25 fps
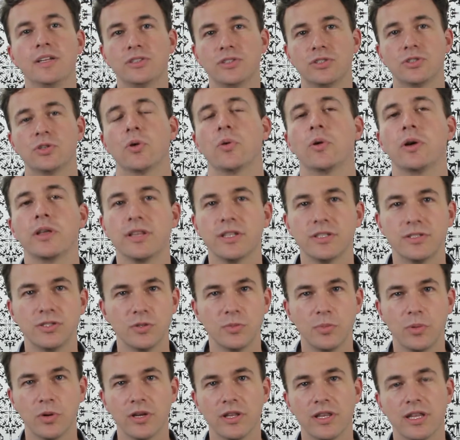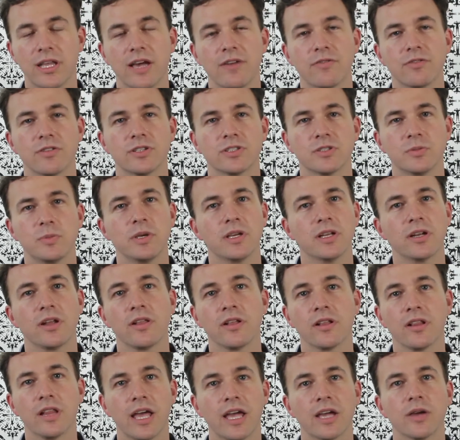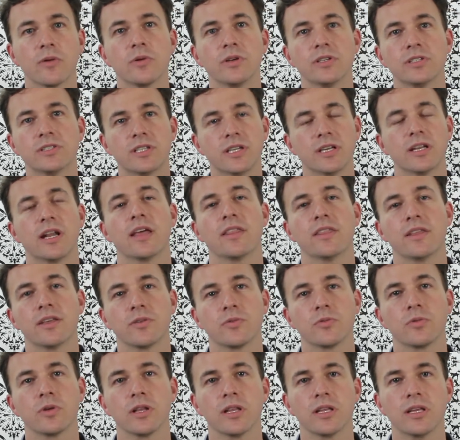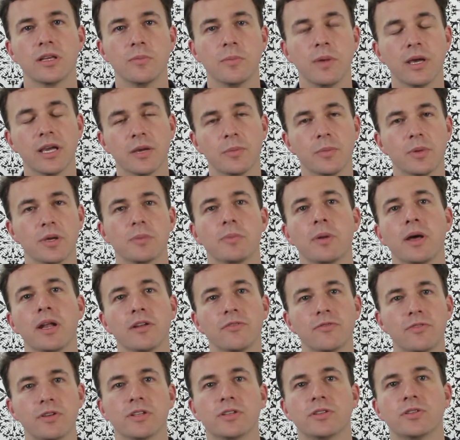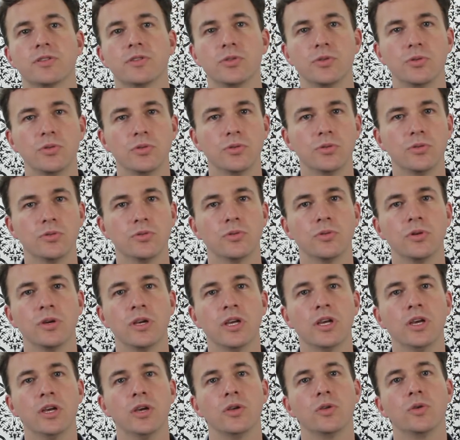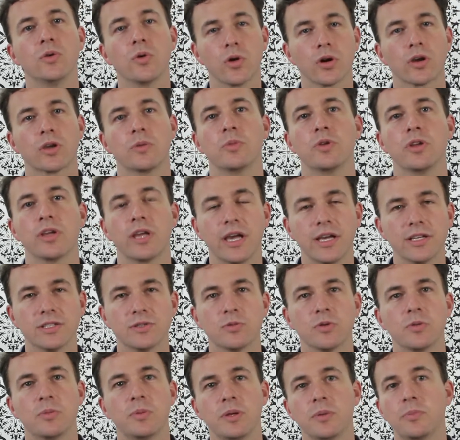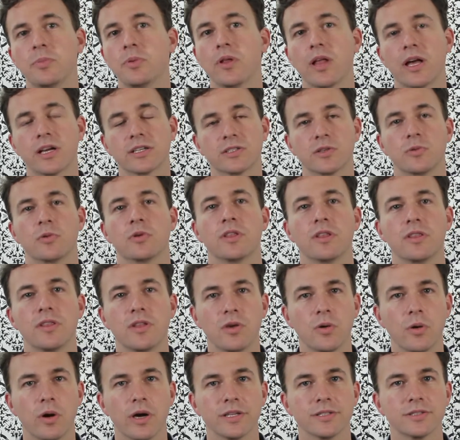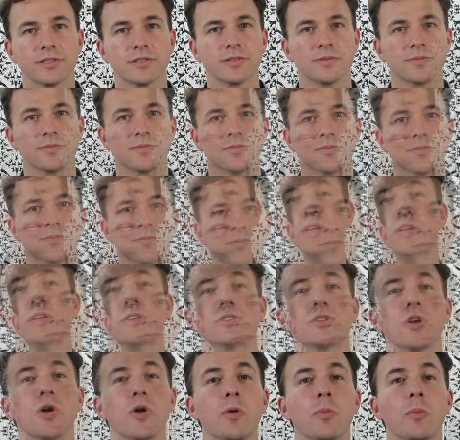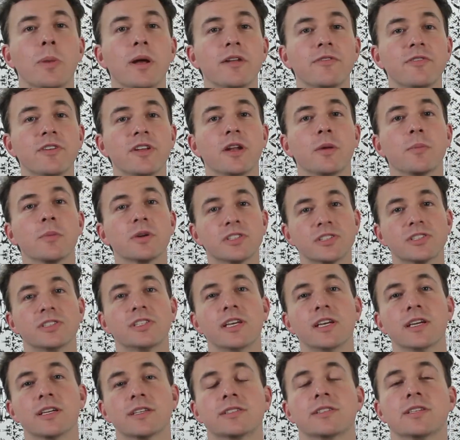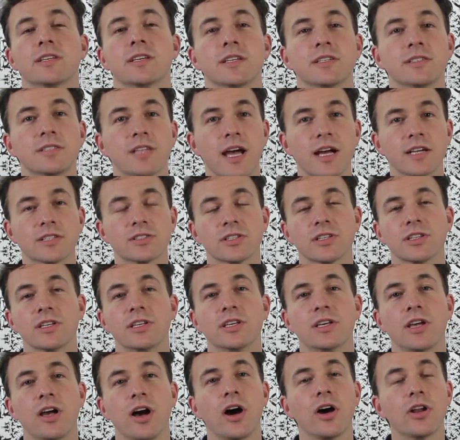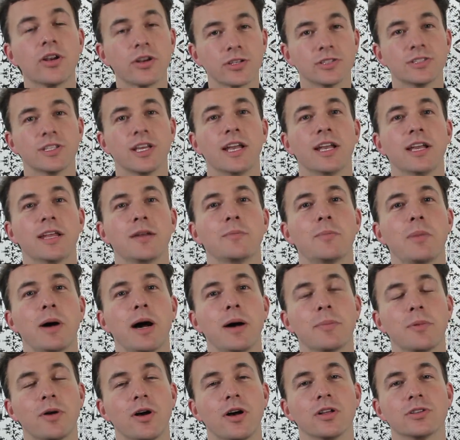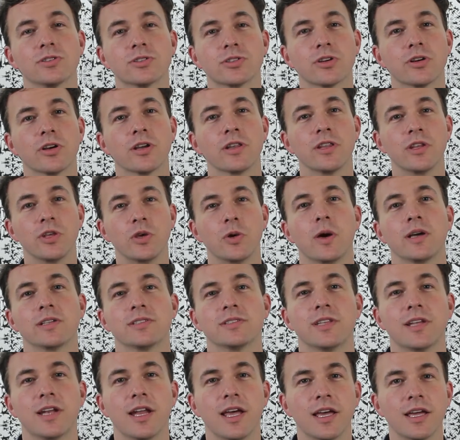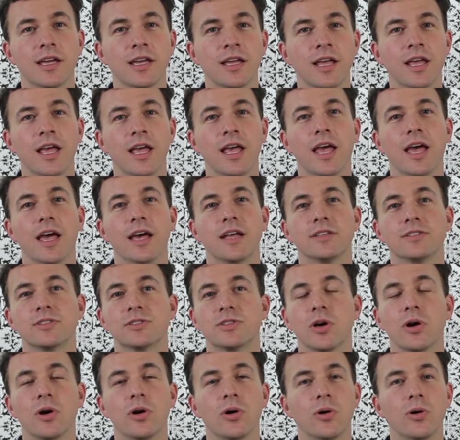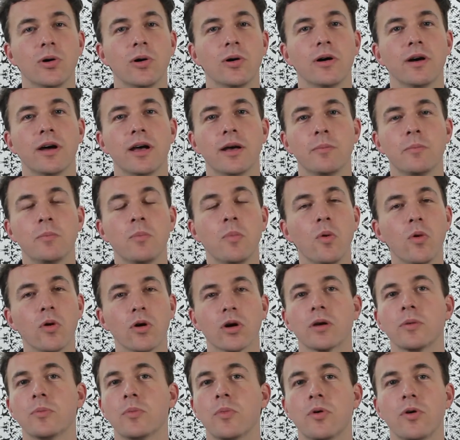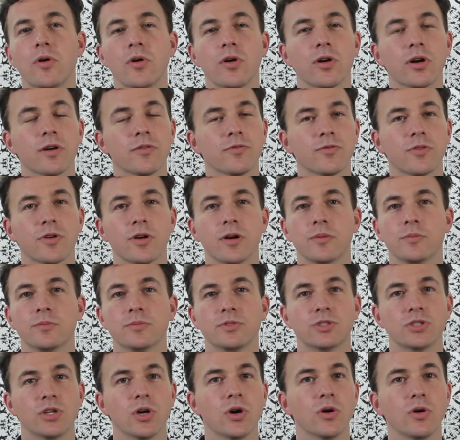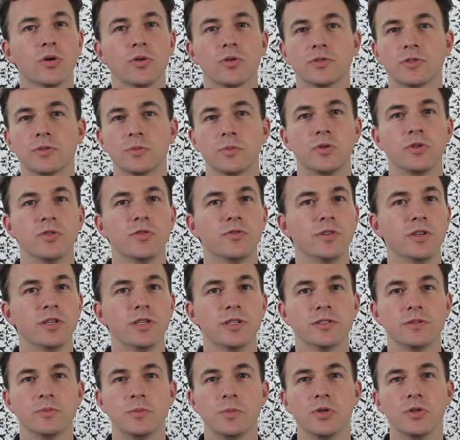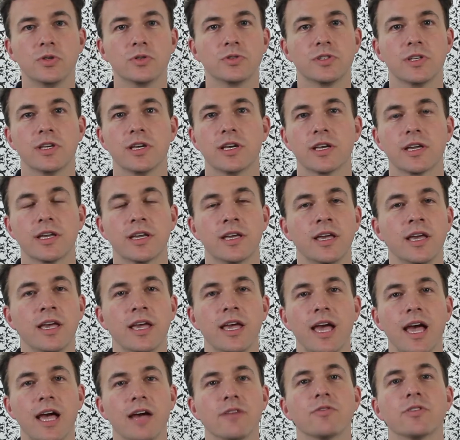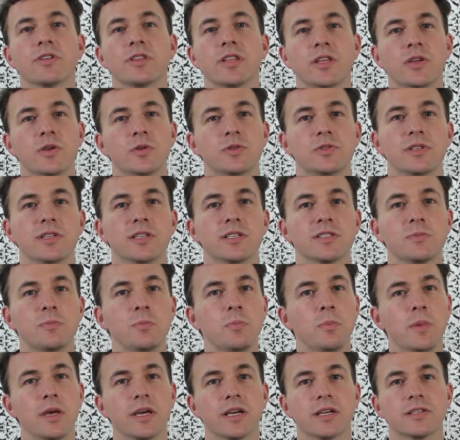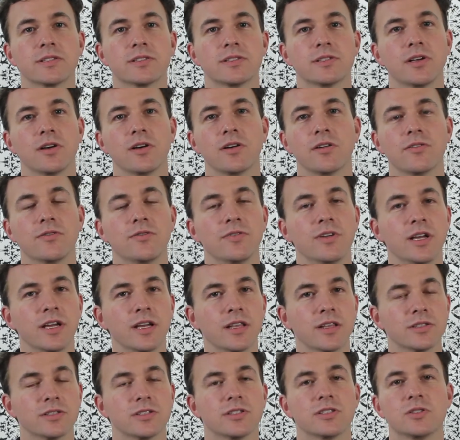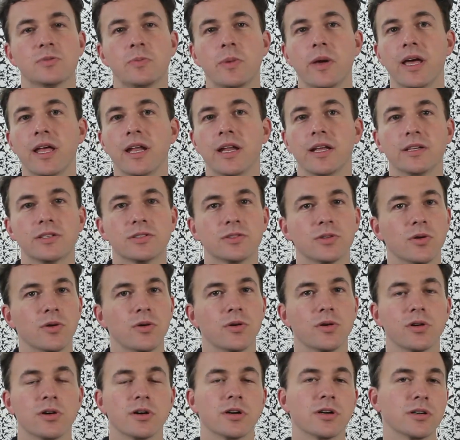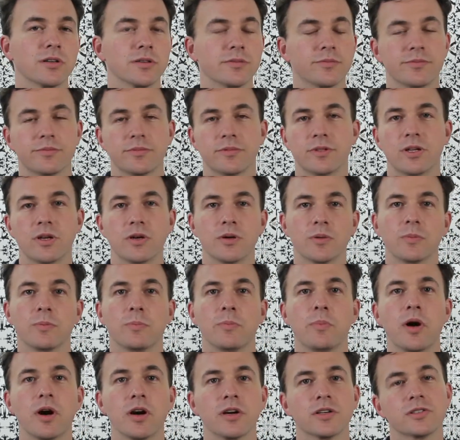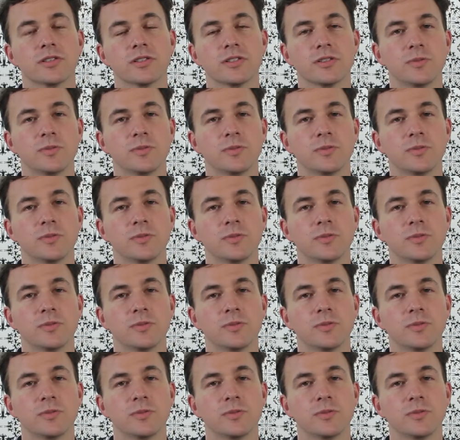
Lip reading: showing that you put in the effort to speak another language can, I think, really make a big benefit to your communication with people actually within the US. So benefit number 6 is actually understanding pop culture in the US today. And so more and more from shows, movies, music, everything. You see this mix of English and Spanish, or parts in